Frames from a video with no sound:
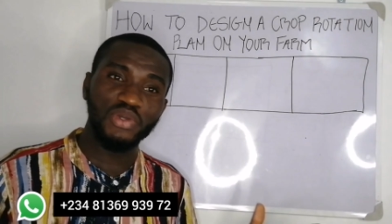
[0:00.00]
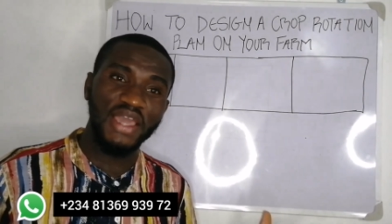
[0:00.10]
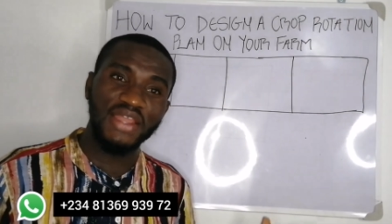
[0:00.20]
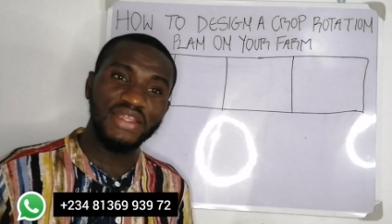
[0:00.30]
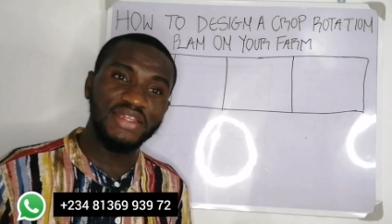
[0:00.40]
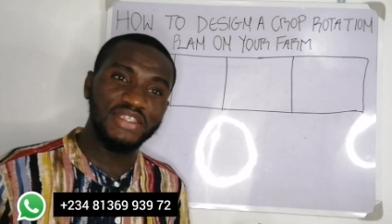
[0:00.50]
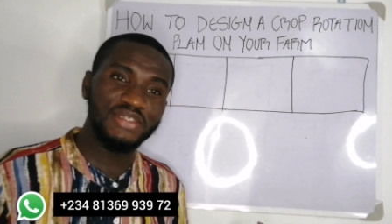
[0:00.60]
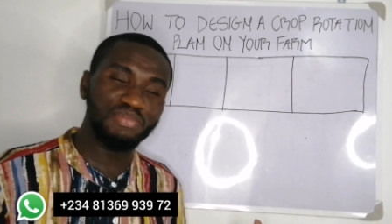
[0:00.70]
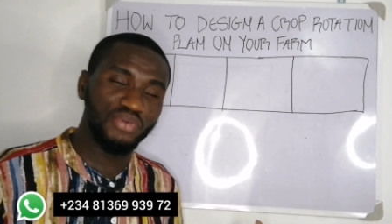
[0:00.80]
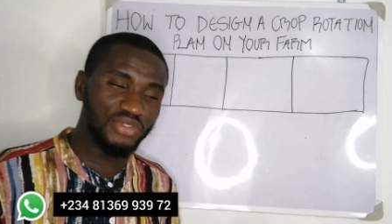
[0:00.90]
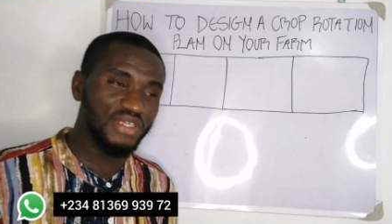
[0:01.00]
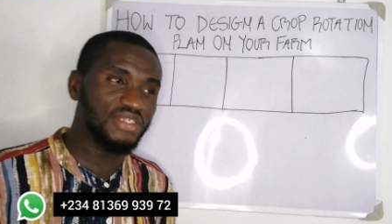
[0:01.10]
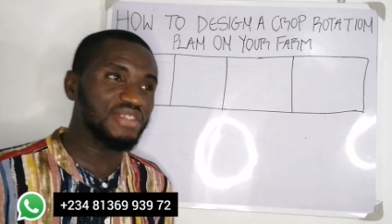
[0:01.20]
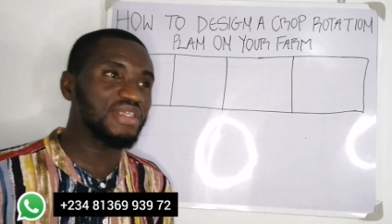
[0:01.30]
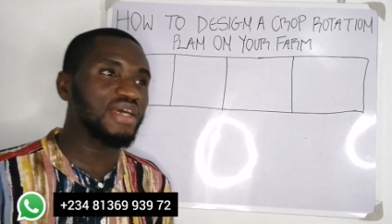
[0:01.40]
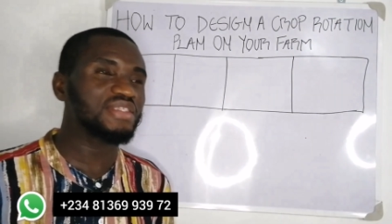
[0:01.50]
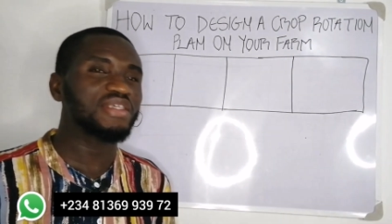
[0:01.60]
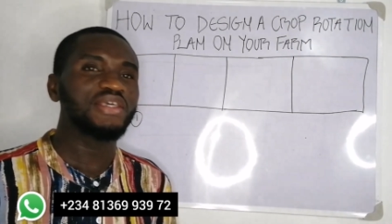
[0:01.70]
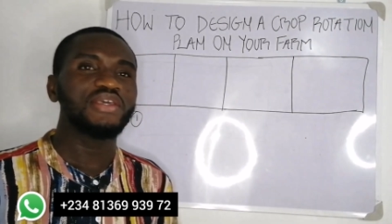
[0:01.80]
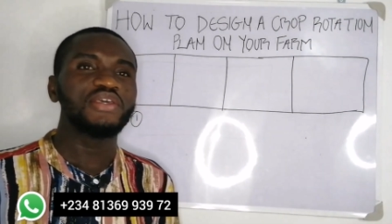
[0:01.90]
guiding this process is that
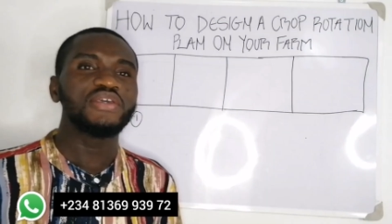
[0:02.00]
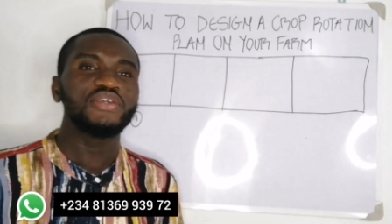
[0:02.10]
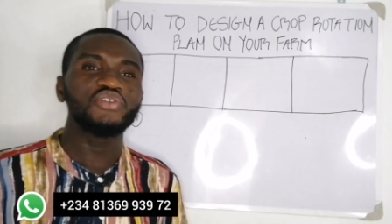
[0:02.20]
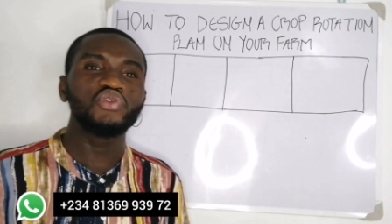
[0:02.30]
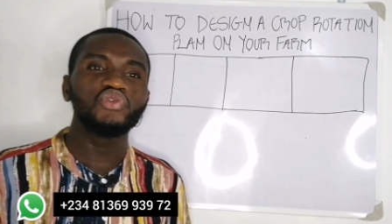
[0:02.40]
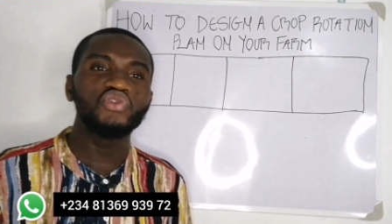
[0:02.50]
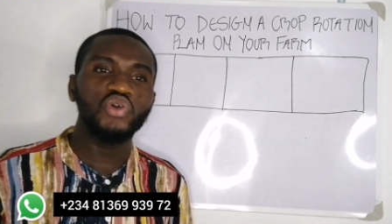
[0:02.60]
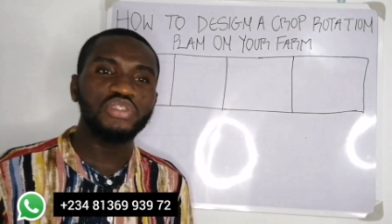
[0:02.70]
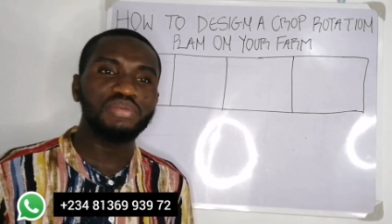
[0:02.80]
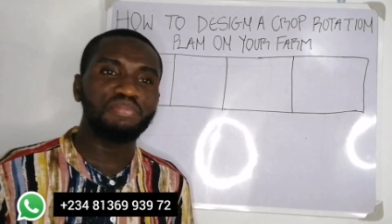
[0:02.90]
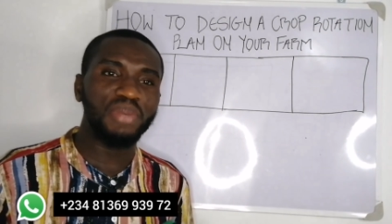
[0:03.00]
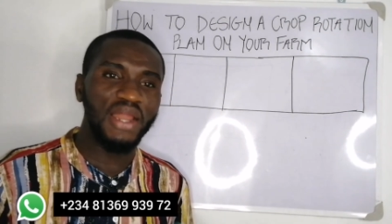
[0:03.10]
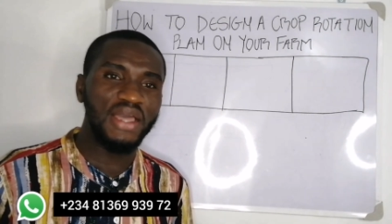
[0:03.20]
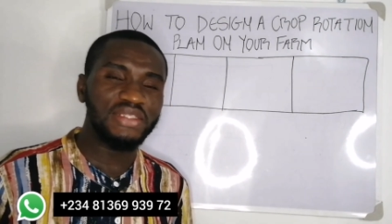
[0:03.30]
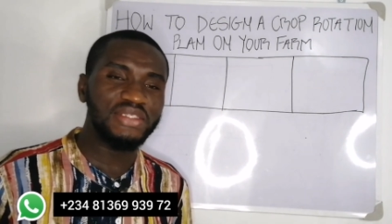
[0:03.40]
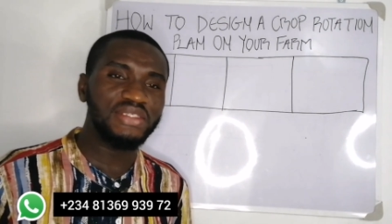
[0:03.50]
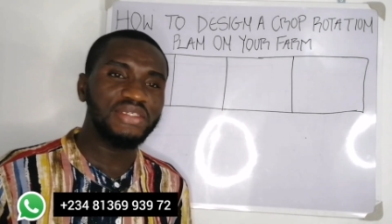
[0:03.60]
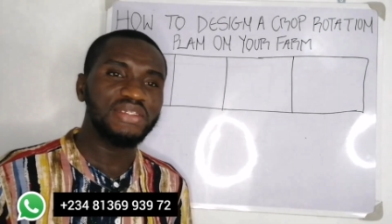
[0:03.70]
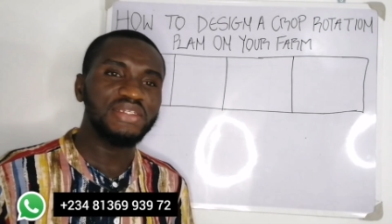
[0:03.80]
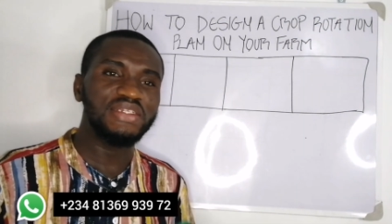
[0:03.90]
you don't plant
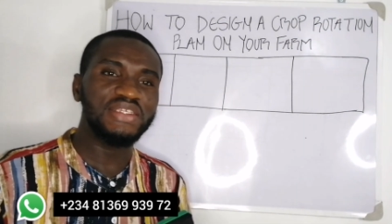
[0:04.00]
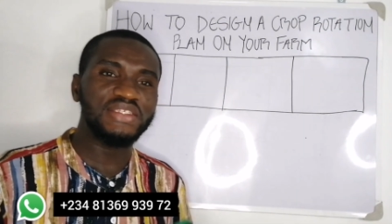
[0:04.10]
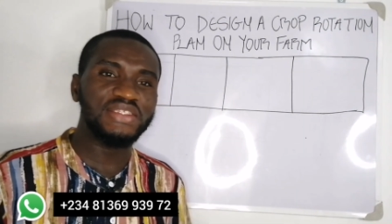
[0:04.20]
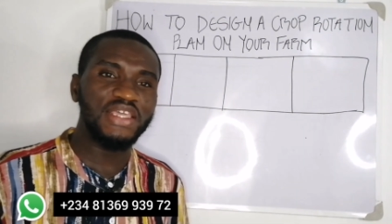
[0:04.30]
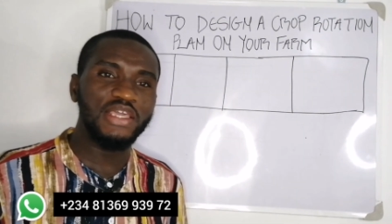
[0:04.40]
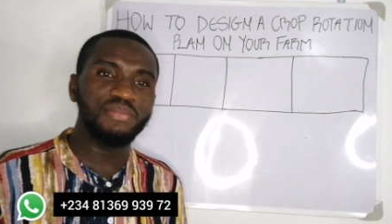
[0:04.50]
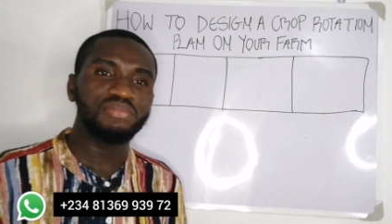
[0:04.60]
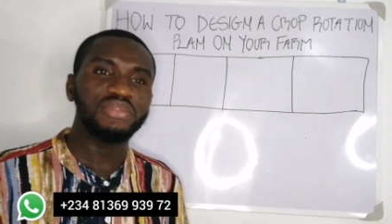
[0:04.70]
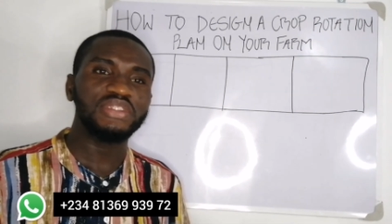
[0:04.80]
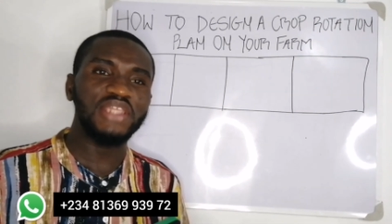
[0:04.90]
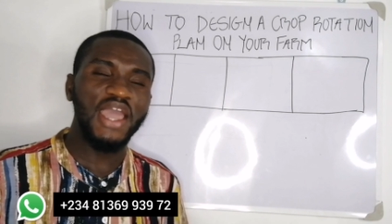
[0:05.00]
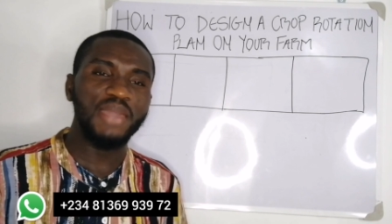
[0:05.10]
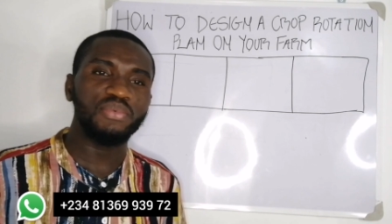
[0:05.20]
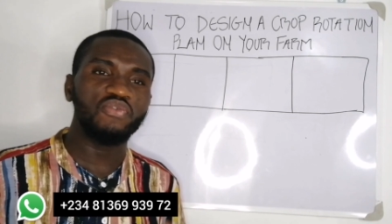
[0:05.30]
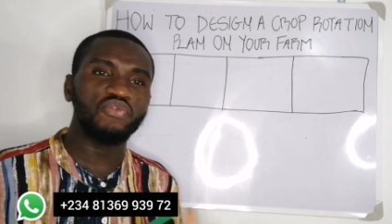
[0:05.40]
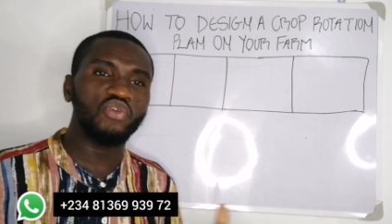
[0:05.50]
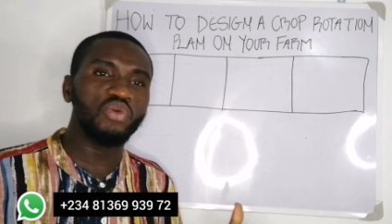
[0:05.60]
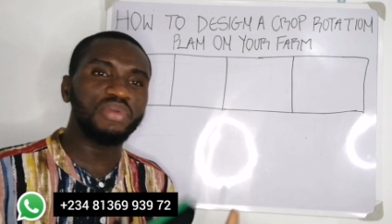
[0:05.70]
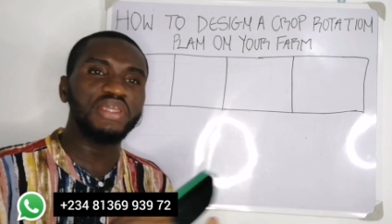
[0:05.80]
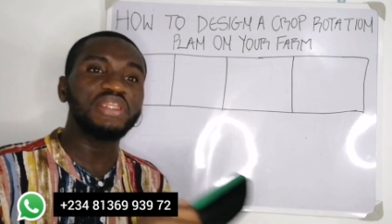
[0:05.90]
the same type of
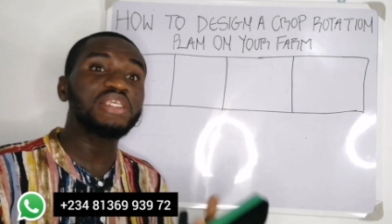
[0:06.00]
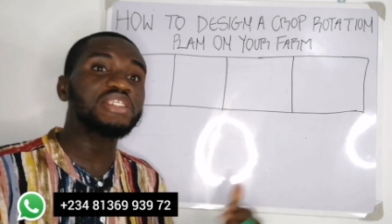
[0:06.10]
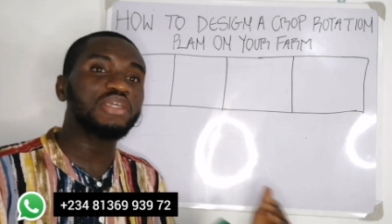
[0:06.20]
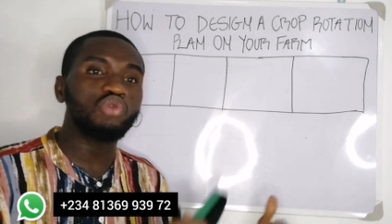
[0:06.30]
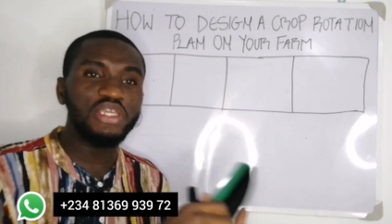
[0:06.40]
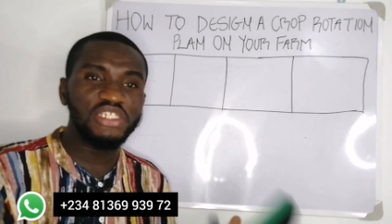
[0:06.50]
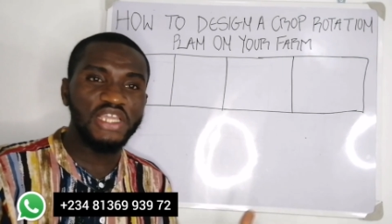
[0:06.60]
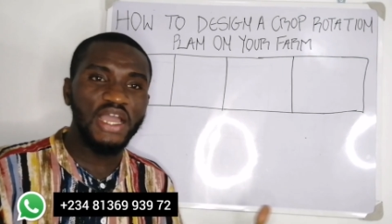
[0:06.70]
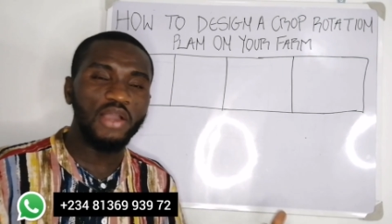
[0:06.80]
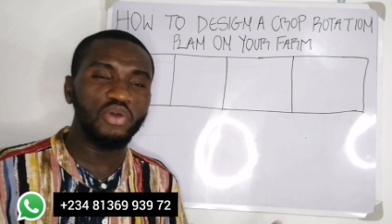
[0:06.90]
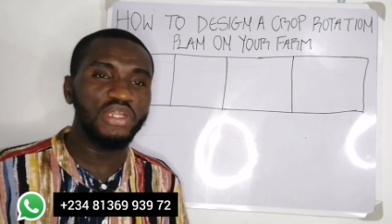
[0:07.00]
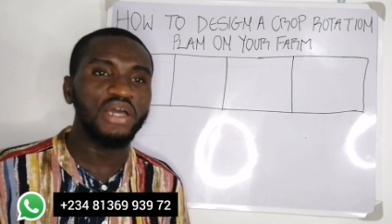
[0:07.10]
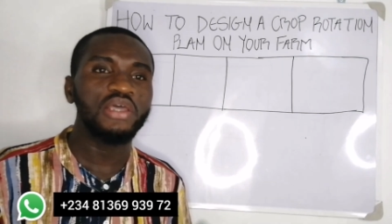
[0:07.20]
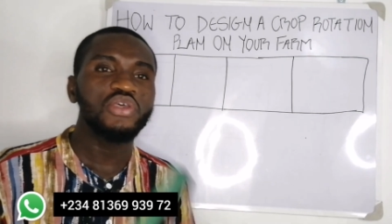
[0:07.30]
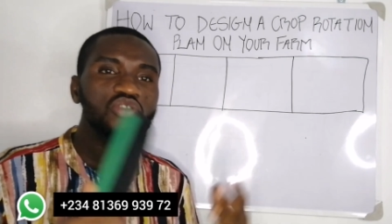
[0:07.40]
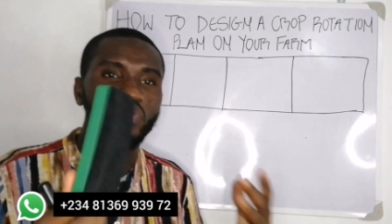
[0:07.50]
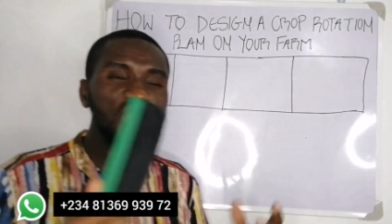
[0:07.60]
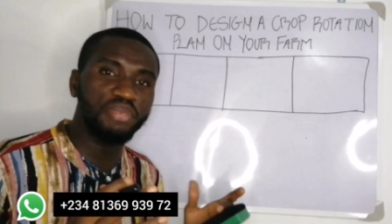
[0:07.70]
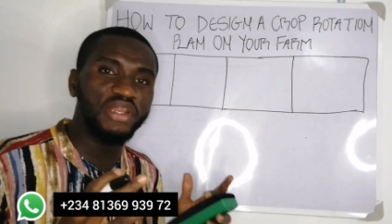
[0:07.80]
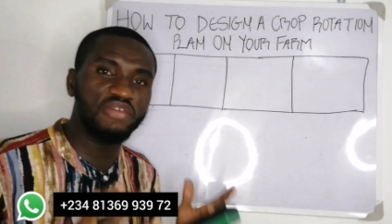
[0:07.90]
crop in a sequential order so
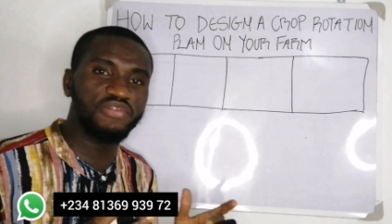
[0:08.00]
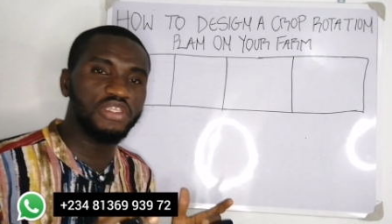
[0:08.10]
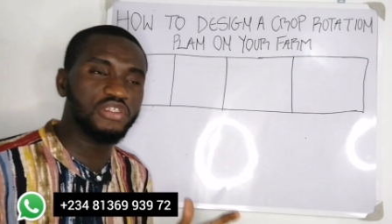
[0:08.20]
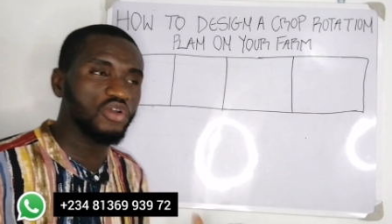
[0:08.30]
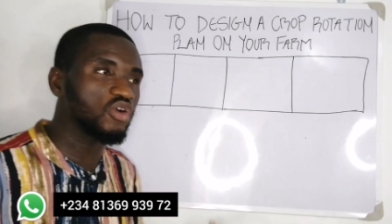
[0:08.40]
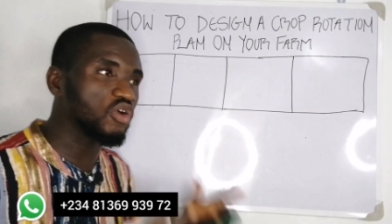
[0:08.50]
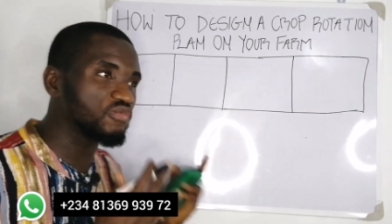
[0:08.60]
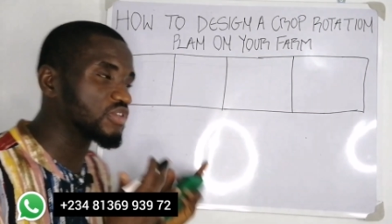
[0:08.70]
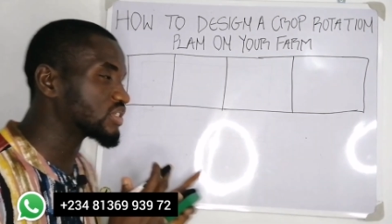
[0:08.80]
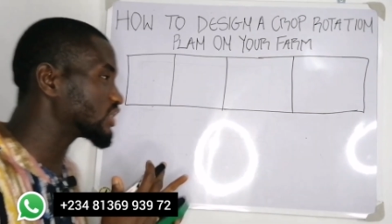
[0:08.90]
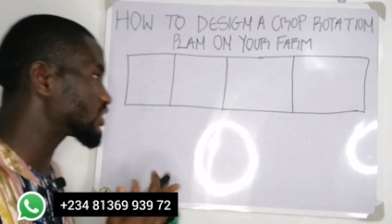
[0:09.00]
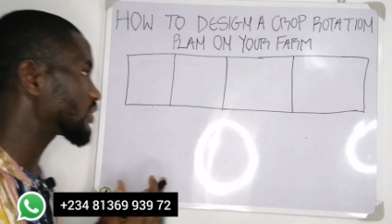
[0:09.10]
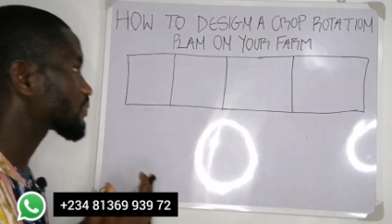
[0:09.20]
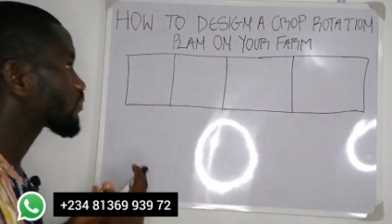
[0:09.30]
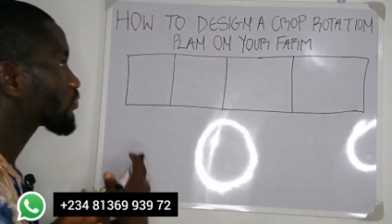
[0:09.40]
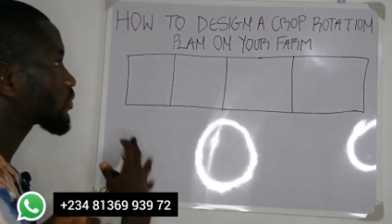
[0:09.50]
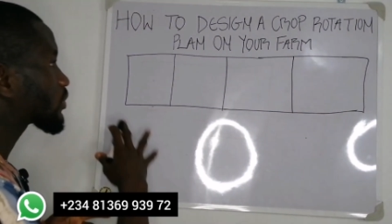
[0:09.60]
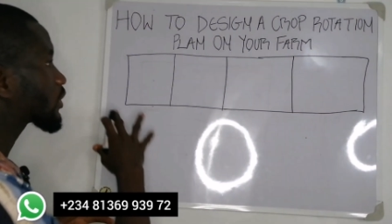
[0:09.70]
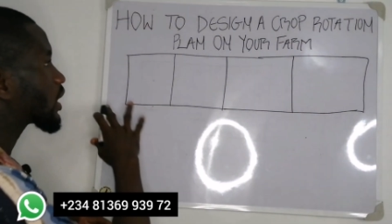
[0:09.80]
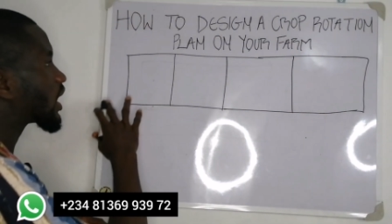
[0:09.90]
let's benefit of this system
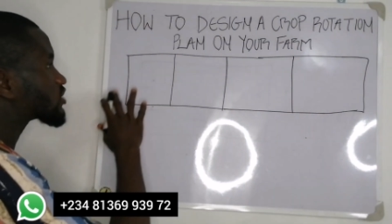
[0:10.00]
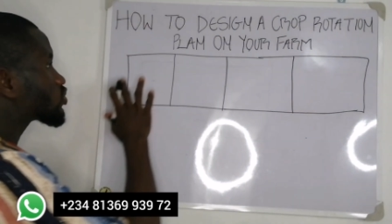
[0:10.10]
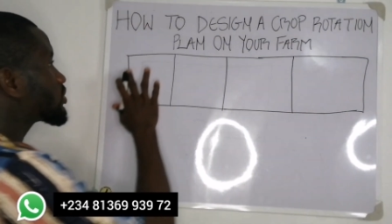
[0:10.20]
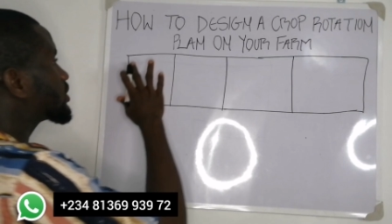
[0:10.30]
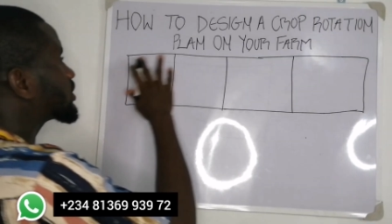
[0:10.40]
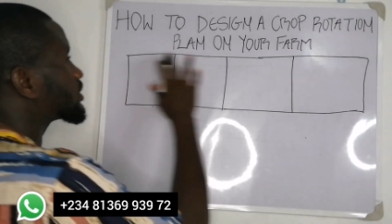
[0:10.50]
assuming this